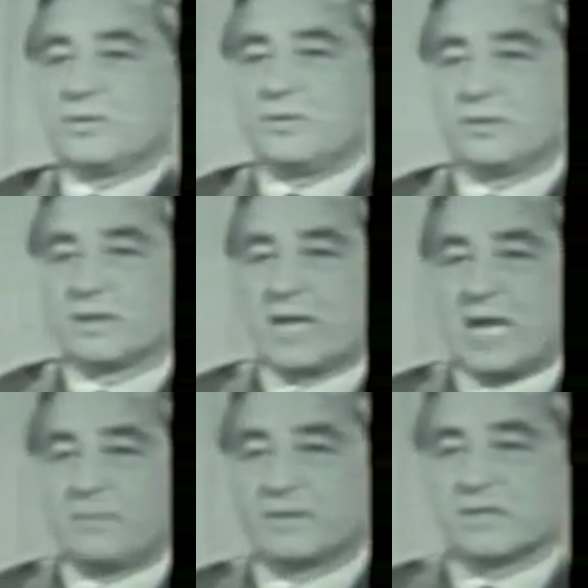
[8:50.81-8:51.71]
all that
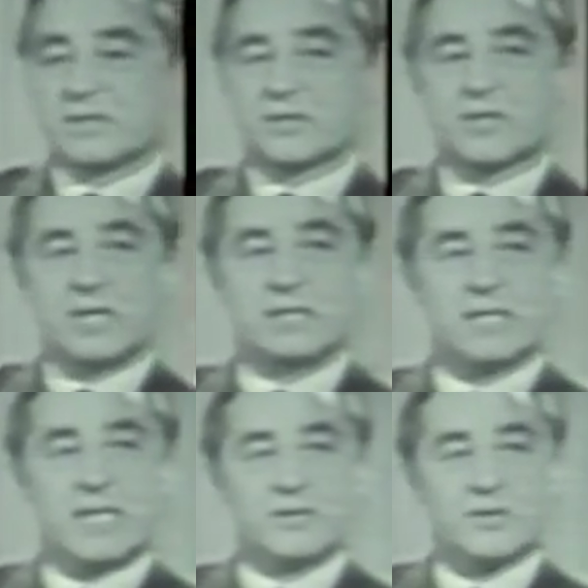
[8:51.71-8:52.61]
happens is a change
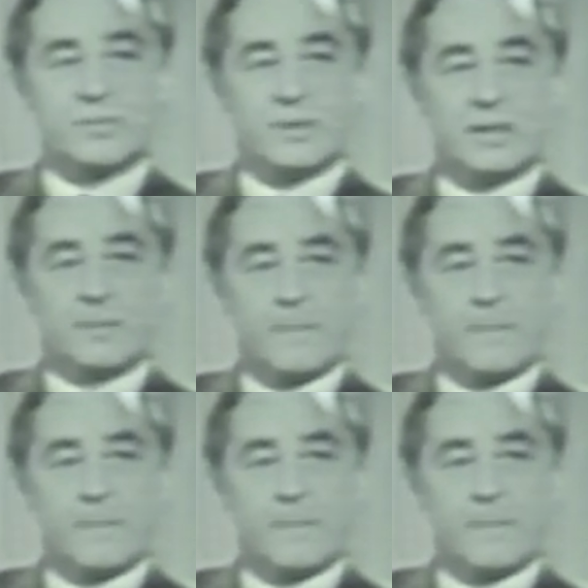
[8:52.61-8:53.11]
in entropy.